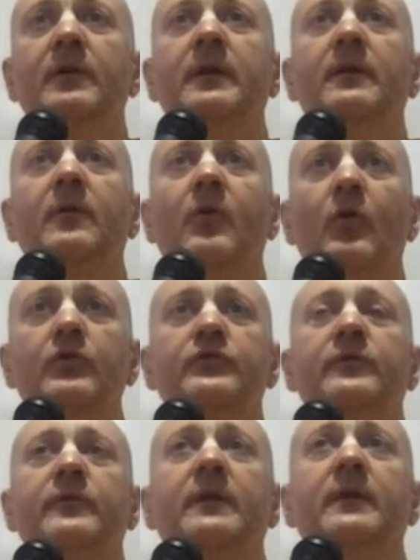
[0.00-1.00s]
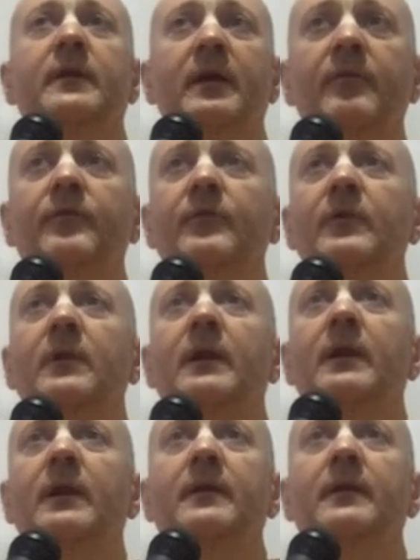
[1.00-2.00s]
and cautious and careful,
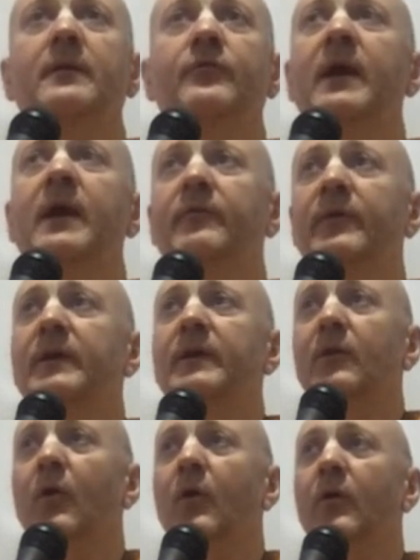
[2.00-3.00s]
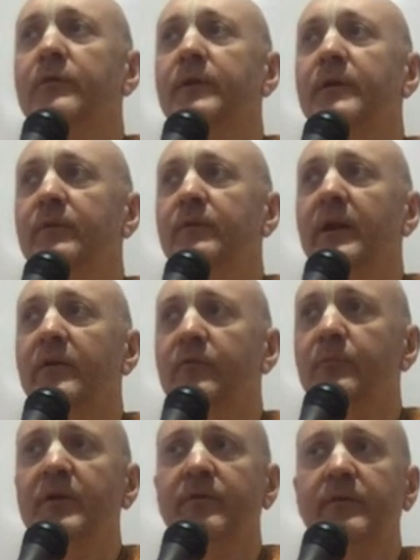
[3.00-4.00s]
and if we have any love, then we'll
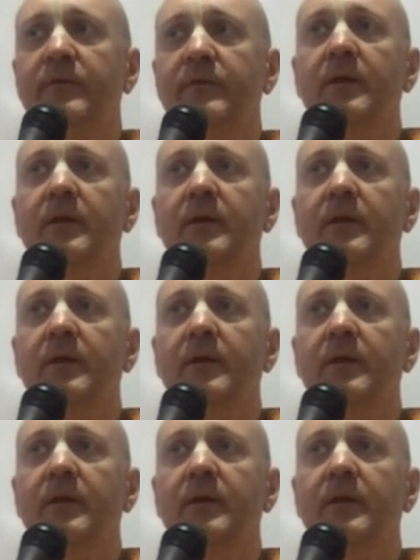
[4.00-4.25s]
express that.